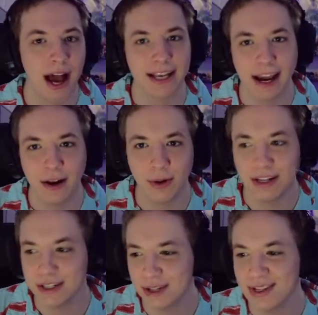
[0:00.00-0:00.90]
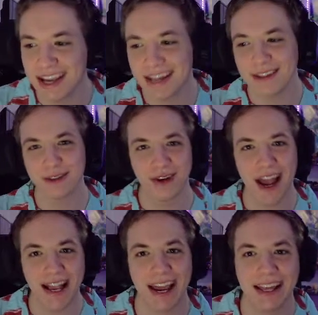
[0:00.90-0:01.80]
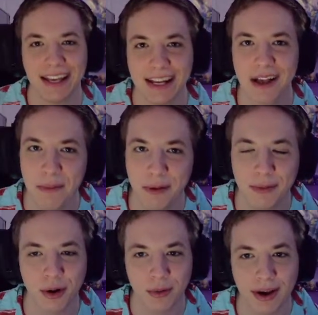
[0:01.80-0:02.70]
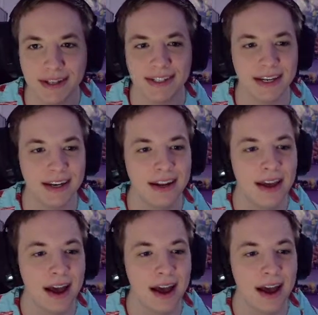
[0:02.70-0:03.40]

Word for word: kind of wanted to take another crack at it, get a couple more runs in,